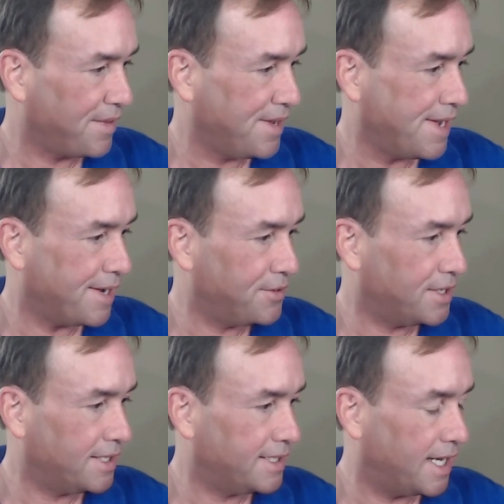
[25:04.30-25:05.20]
yeah, you
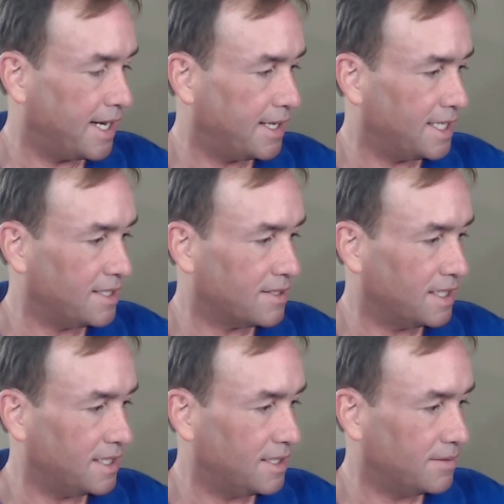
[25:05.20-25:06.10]
can
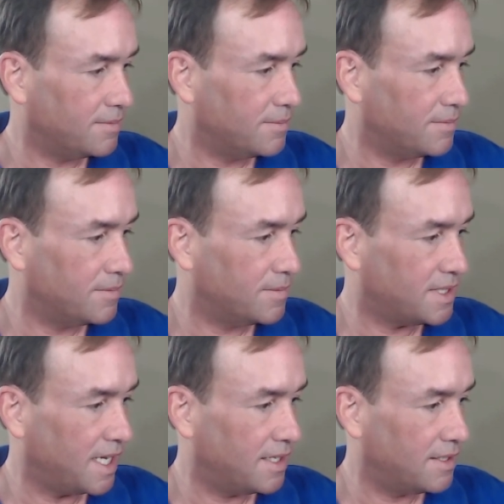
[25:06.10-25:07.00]
easily
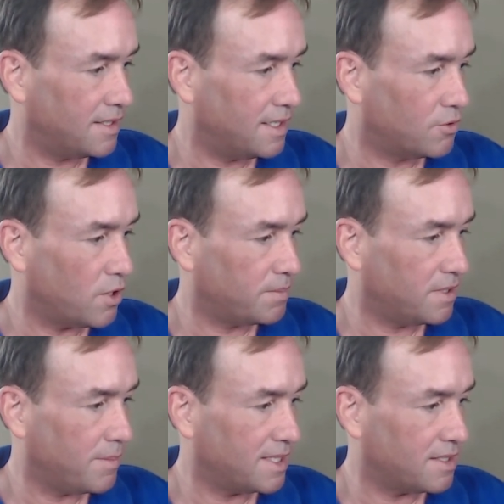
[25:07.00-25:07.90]
send
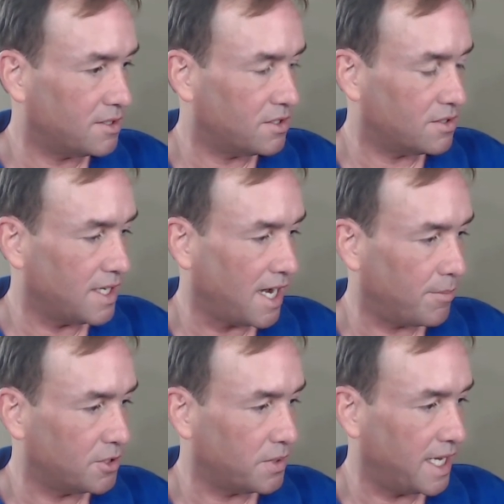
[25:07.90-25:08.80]
encrypted messages now
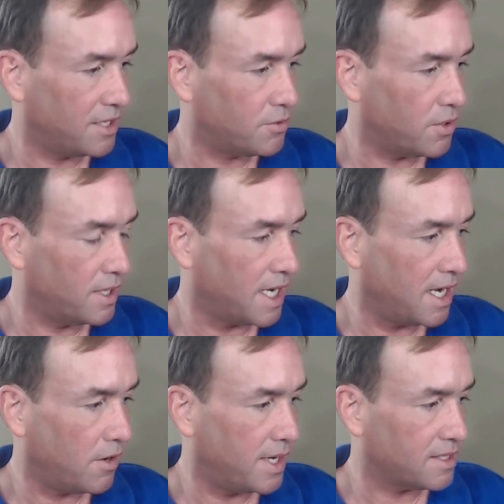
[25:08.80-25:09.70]
between Android and
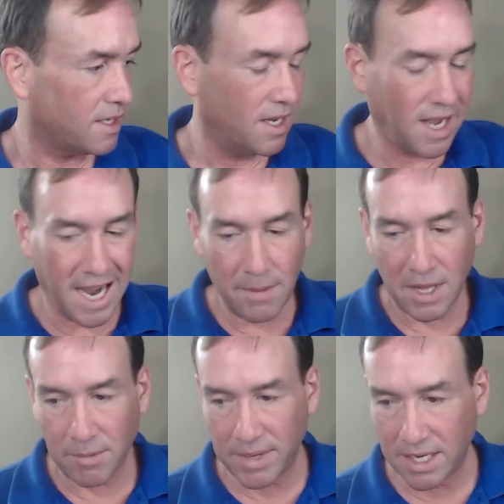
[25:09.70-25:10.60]
iOS. I'm
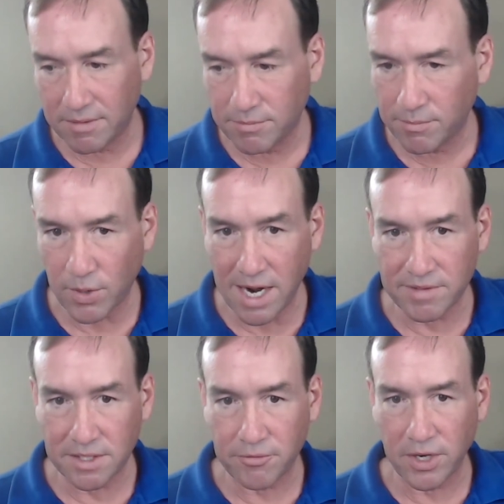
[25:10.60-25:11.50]
not a big
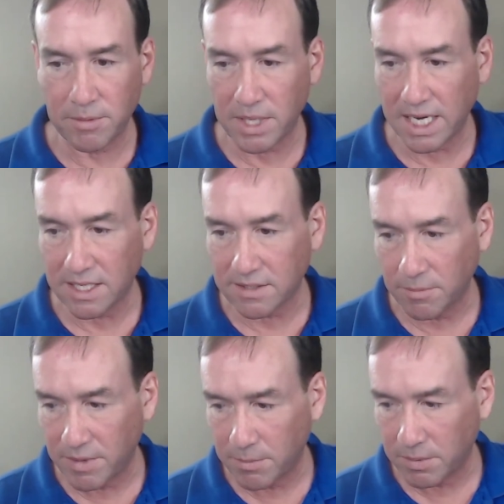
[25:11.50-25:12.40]
privacy freak, but I guess
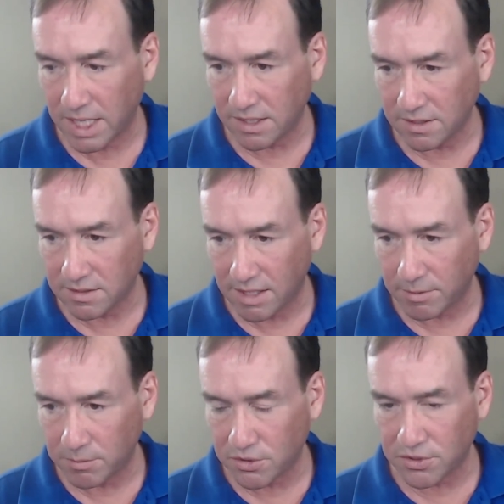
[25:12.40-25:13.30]
some people like this stuff.
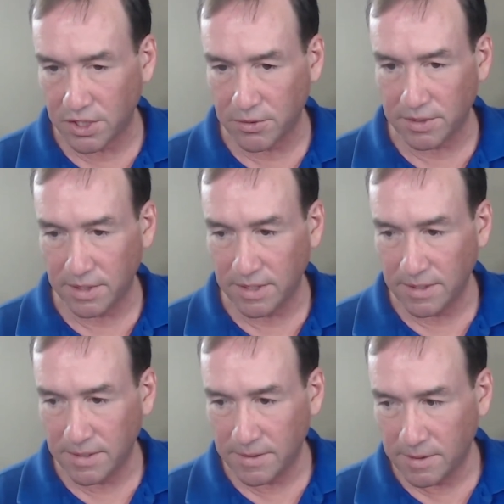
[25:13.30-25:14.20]
I'm sure Snowden
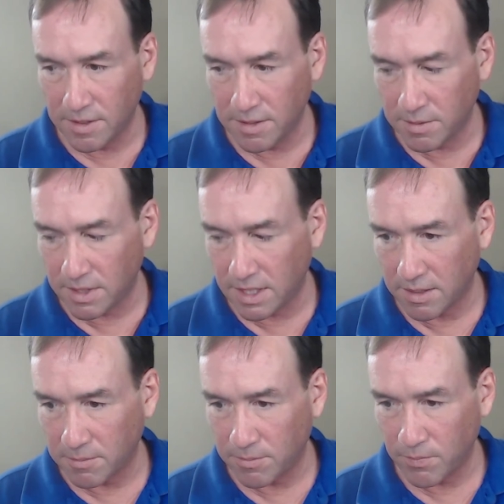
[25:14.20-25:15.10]

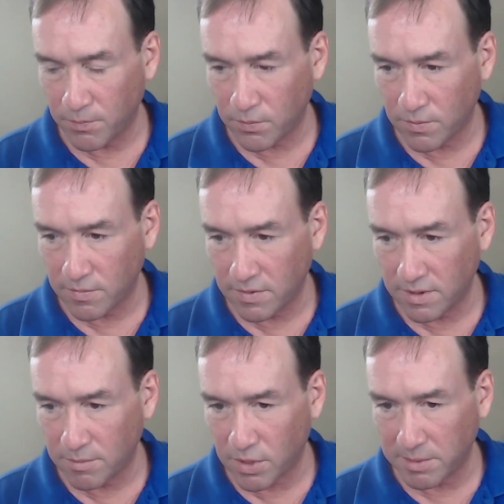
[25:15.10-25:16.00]
uh,
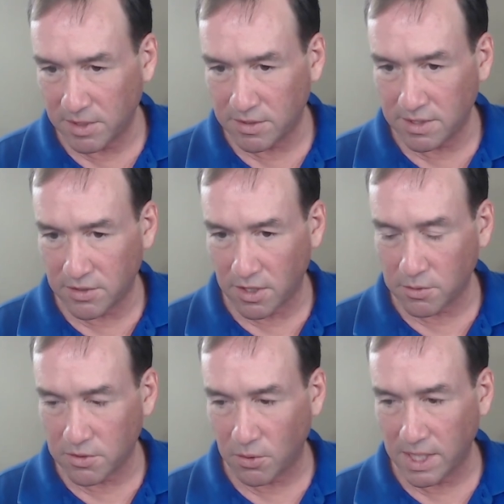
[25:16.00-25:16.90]
probably used it to talk to
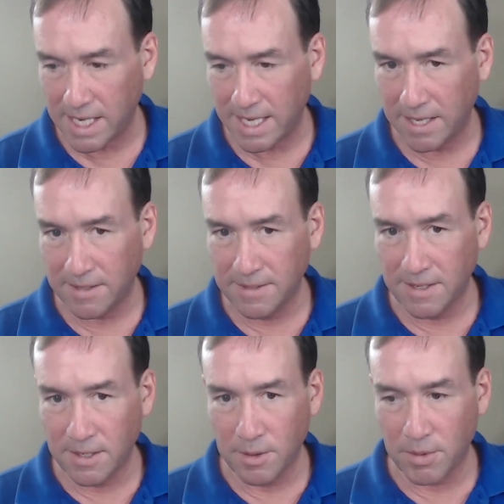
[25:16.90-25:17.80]
his old lady.
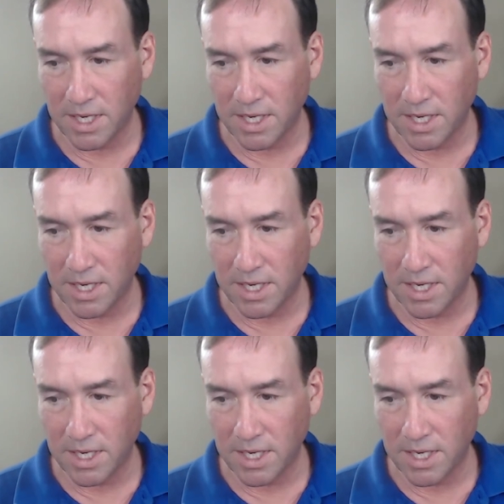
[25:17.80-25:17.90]
But